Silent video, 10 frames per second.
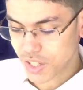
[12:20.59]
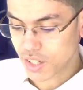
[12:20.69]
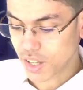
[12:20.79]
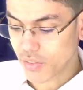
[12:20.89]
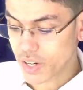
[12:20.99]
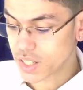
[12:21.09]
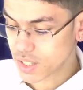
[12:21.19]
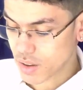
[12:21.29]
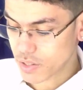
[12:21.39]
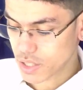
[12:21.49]
11, and
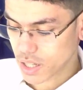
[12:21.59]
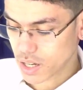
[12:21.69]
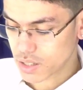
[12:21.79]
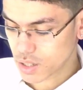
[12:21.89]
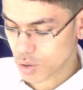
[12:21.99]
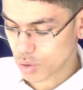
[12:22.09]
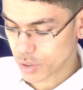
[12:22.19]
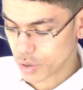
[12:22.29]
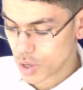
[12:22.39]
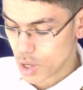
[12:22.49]
7, like I said earlier.